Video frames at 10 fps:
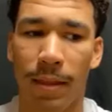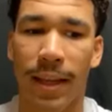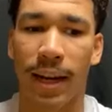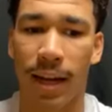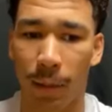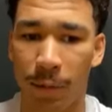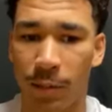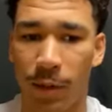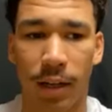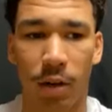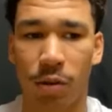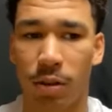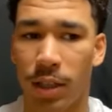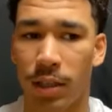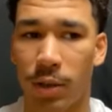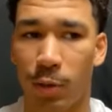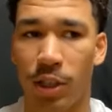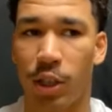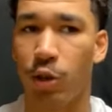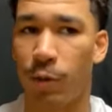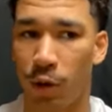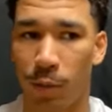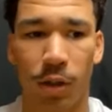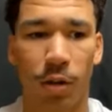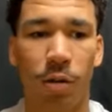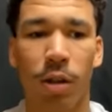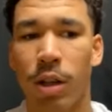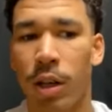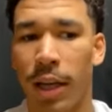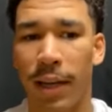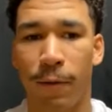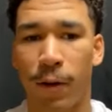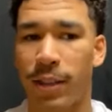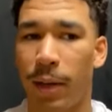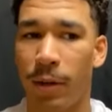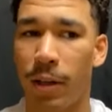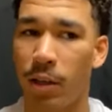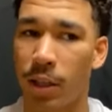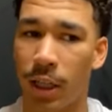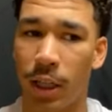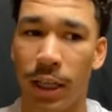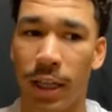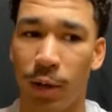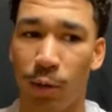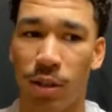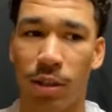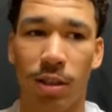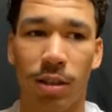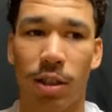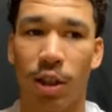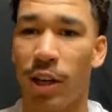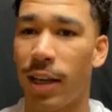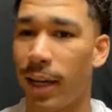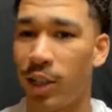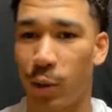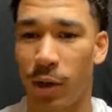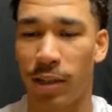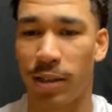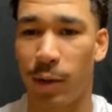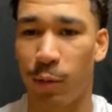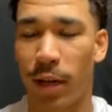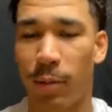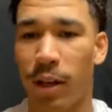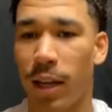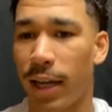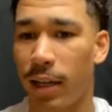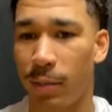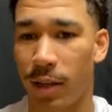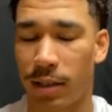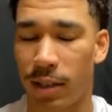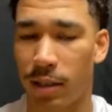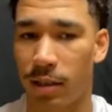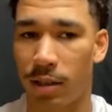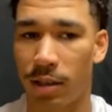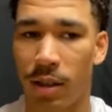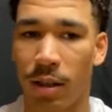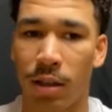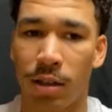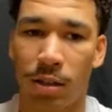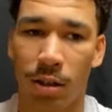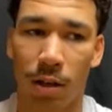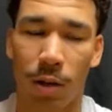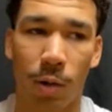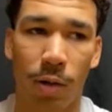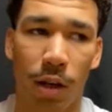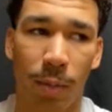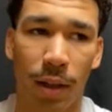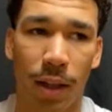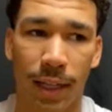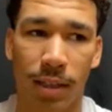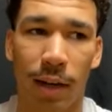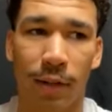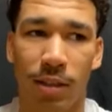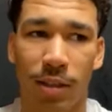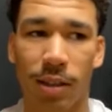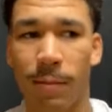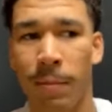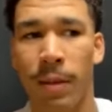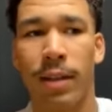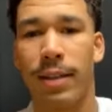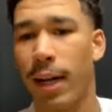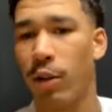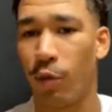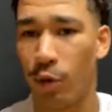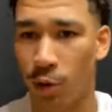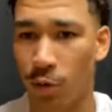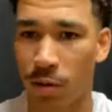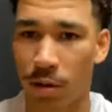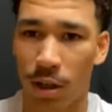that accomplishment, I know it was huge for him. You know, he first came in here and he was looking at Jordy the same way I'm looking at him, in a sense. So, I mean, that's obviously down the road